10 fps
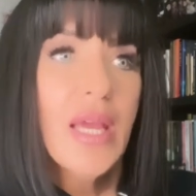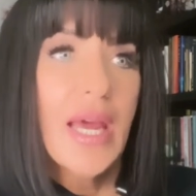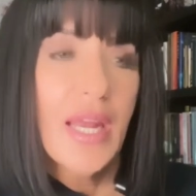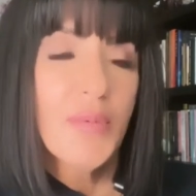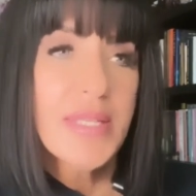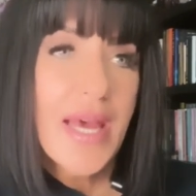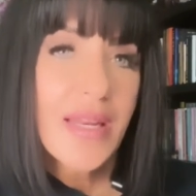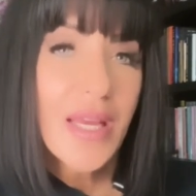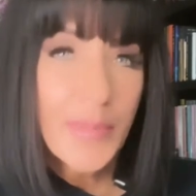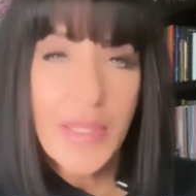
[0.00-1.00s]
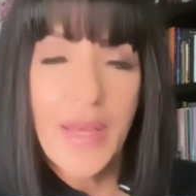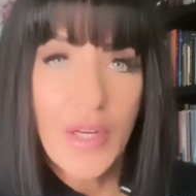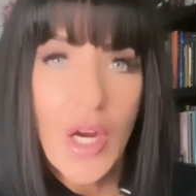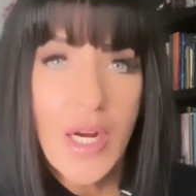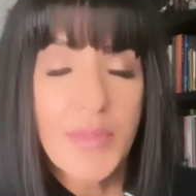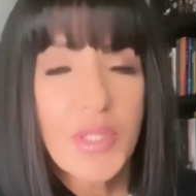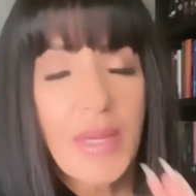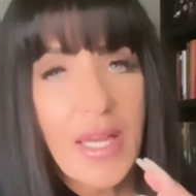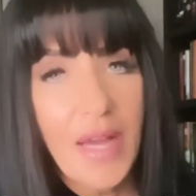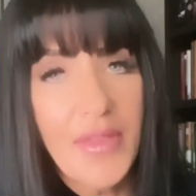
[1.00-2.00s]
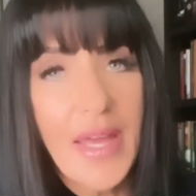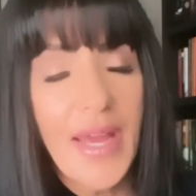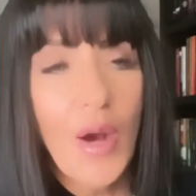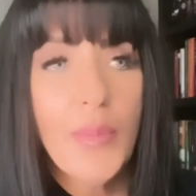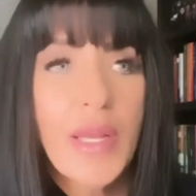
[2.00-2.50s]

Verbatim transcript: and I was adding up a lot of carbs, so I cut that out.